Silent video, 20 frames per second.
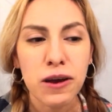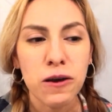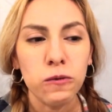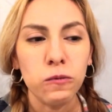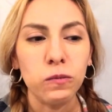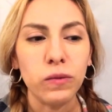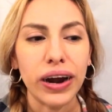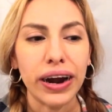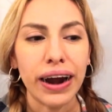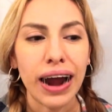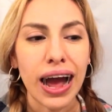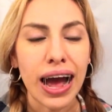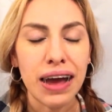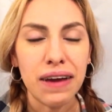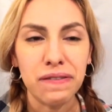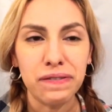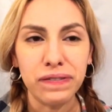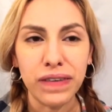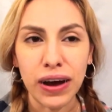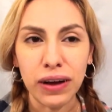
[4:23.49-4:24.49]
where I
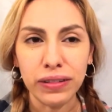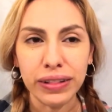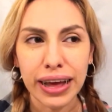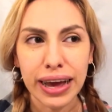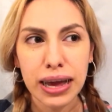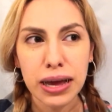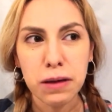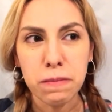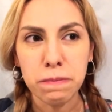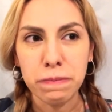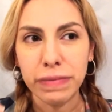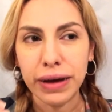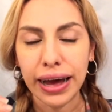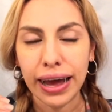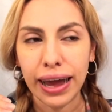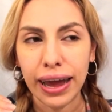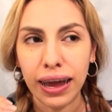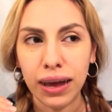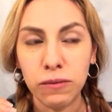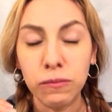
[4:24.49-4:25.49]
felt like
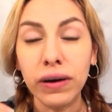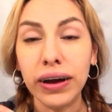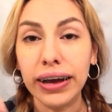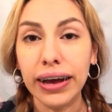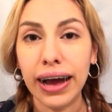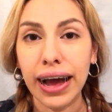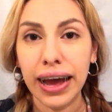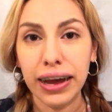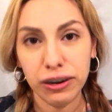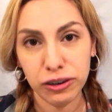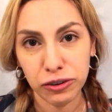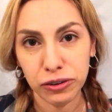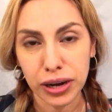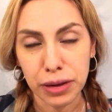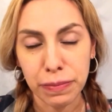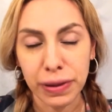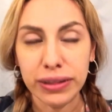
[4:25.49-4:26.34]
I had a dream.